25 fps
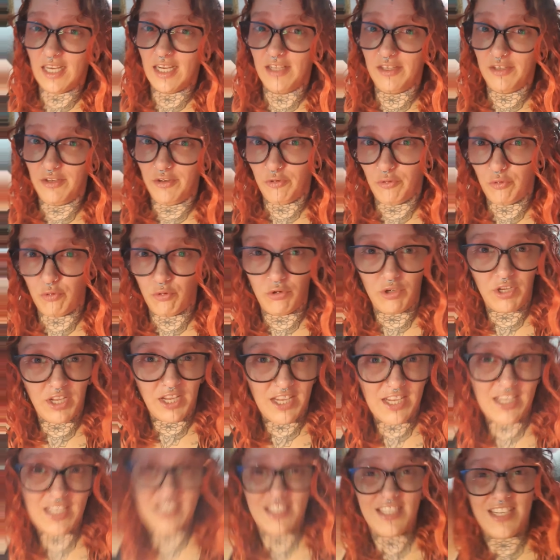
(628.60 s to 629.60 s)
and all your
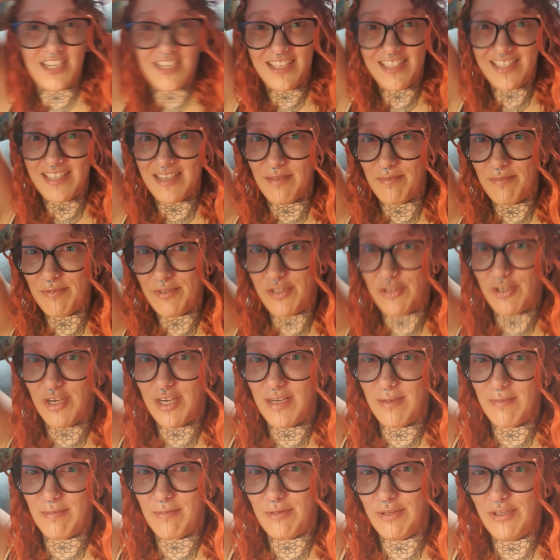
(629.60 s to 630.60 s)
hair sticks up
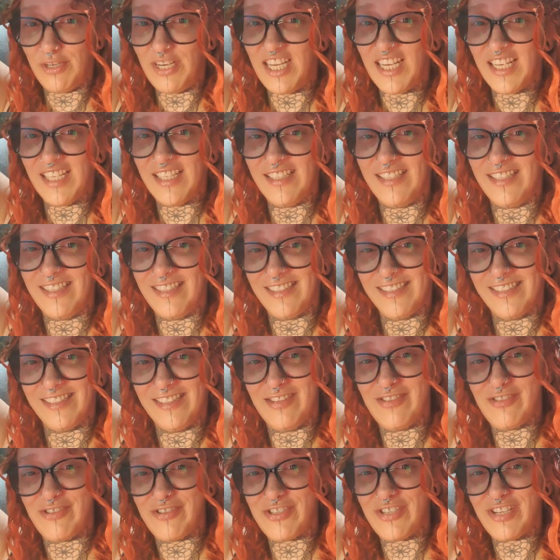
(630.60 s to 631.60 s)
straight up on your head and it
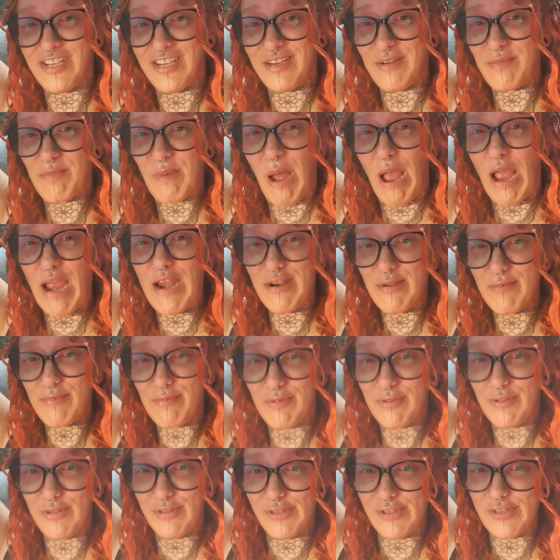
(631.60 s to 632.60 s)
looks like a
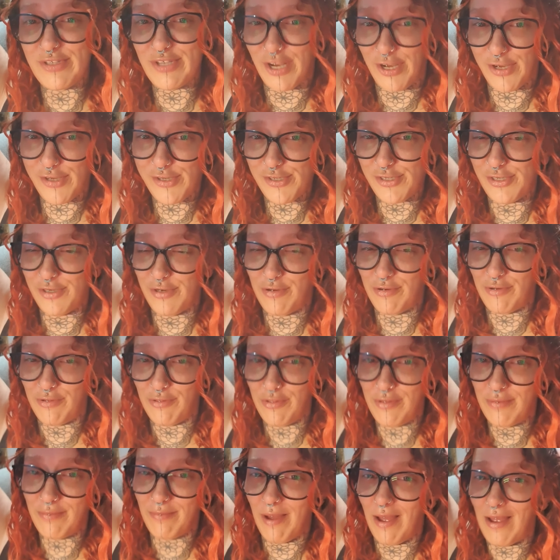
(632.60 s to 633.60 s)
pineapple, and it's actually
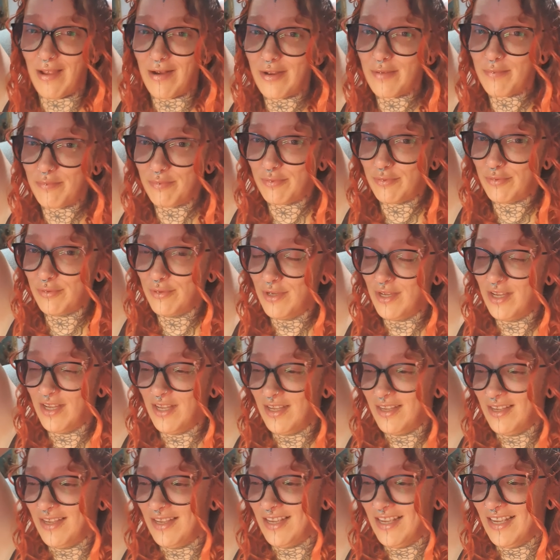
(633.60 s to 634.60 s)
called the pineapple.
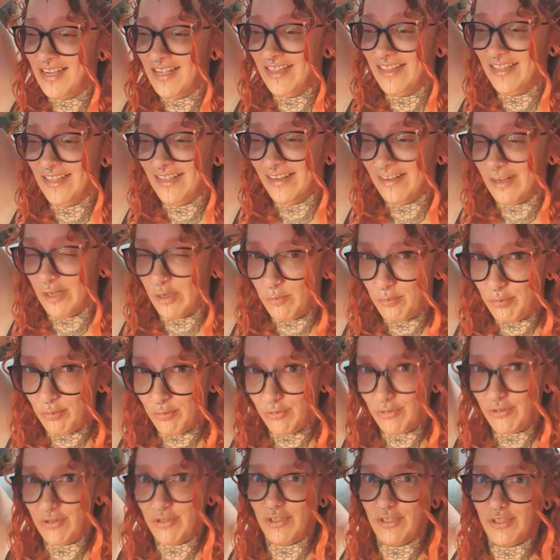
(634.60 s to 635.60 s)
And then I
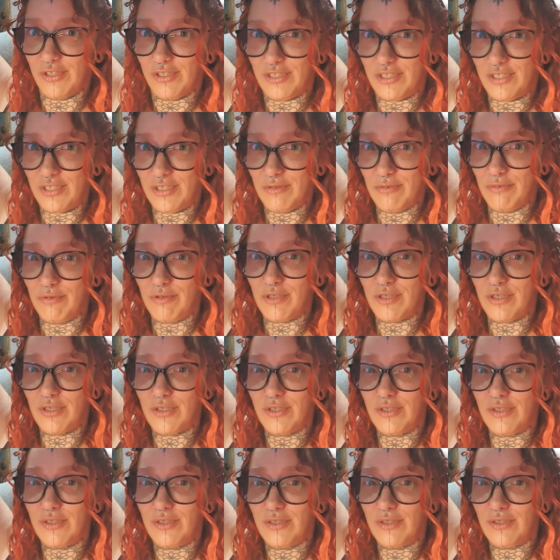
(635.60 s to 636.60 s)
put the silk
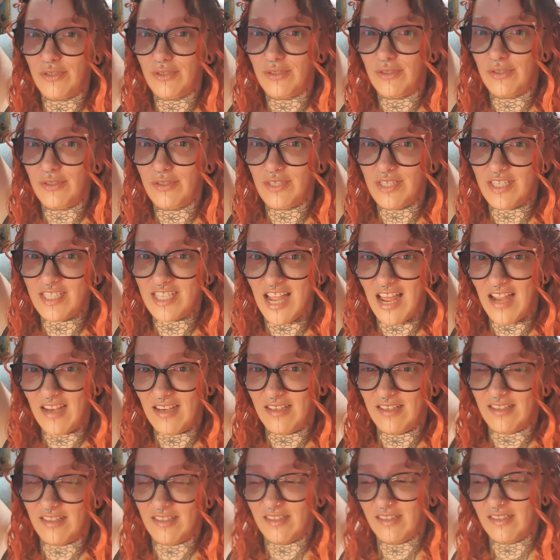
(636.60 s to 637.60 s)

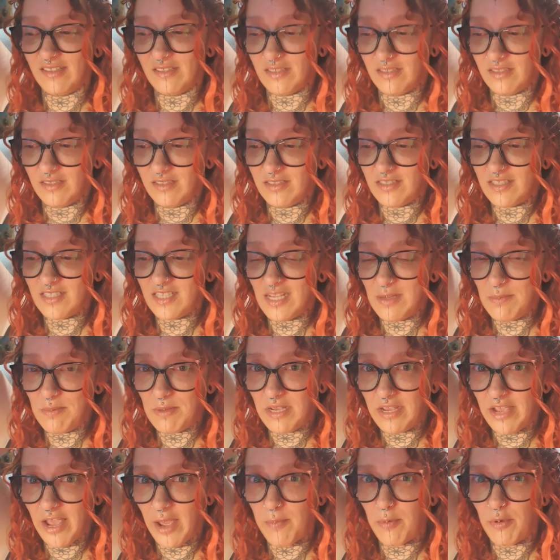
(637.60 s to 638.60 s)
satin
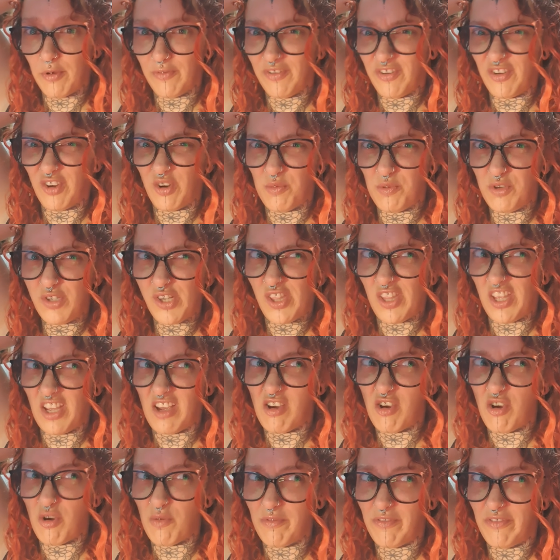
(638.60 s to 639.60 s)
sleeping cap over the top, which I
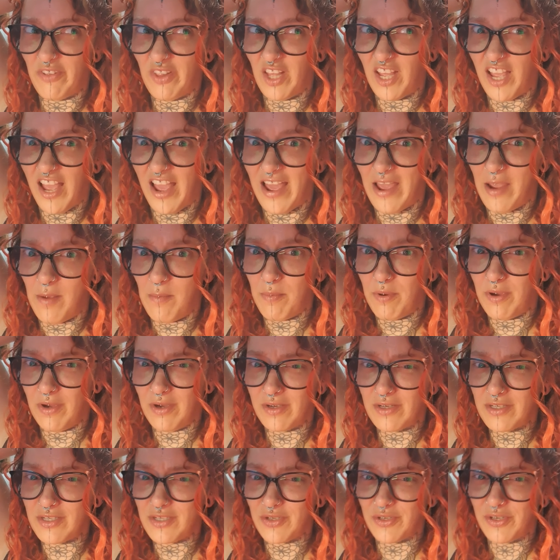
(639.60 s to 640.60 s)
think I got for like
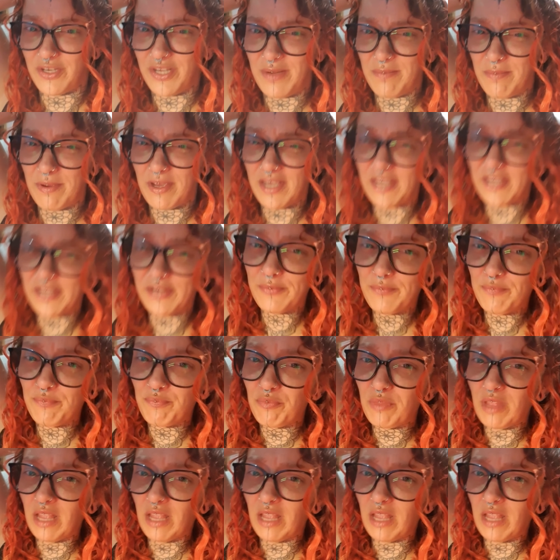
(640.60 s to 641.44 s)
$8 on eBay.